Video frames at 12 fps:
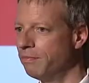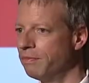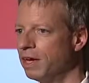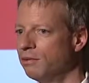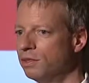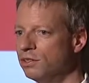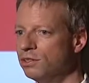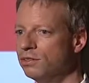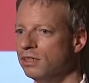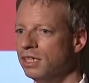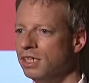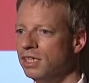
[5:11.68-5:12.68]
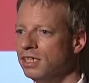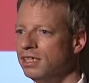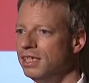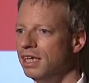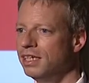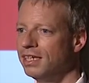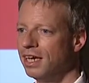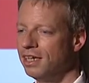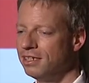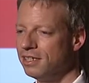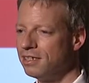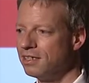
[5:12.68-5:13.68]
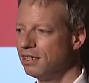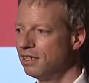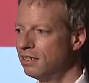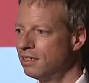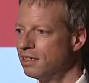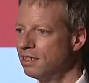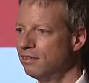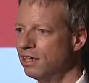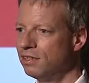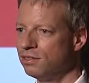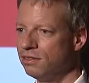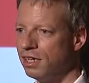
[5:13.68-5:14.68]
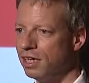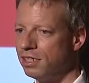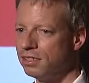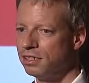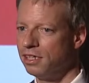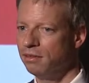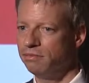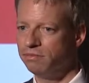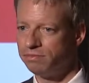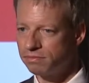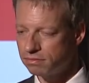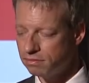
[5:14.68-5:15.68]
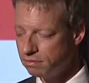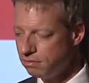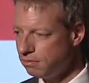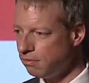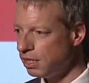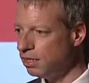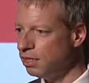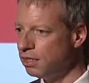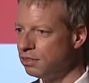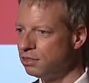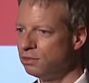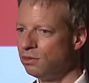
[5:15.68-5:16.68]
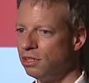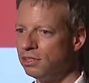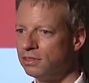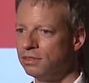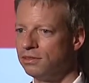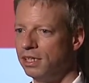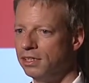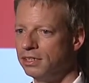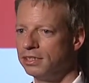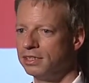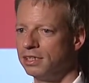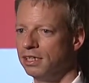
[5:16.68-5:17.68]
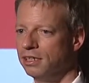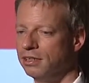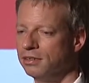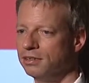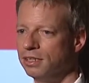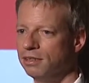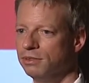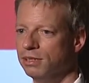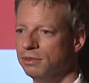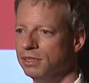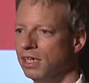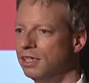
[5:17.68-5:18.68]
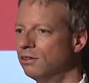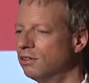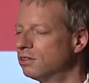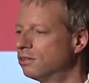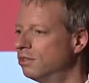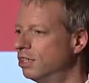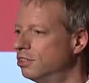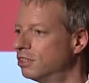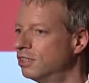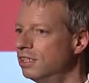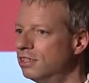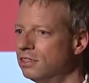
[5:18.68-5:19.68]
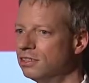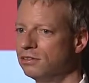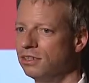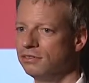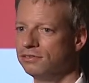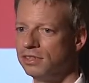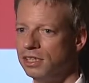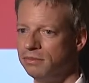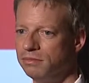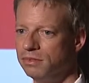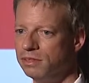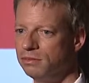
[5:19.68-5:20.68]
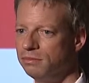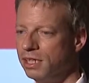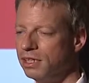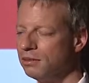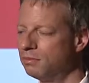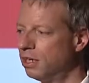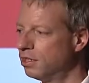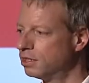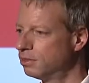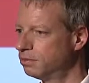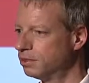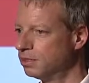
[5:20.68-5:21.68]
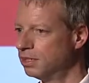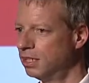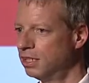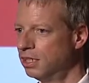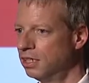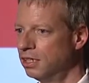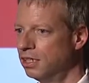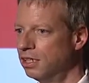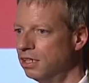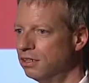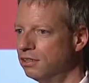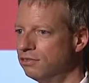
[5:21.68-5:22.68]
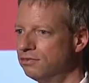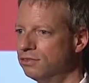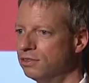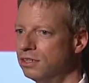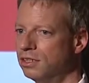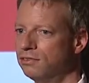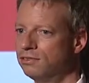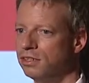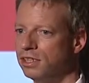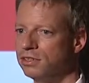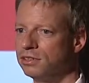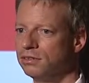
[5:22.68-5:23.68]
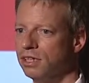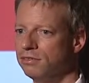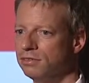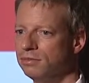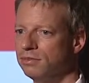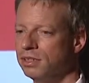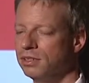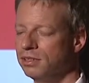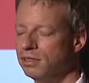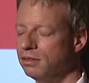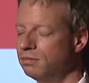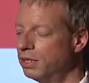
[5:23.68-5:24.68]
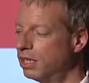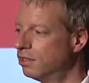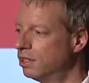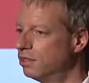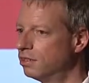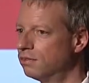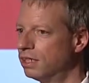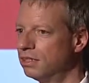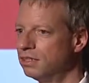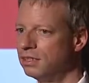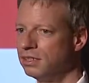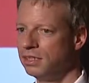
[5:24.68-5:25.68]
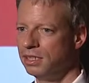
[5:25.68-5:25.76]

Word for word: I want to dedicate this, uh, this event tonight um, uh, to all the courageous uh, women and all the courageous leaders who, have, um, who make it possible uh, for, for us to have a, a better integrated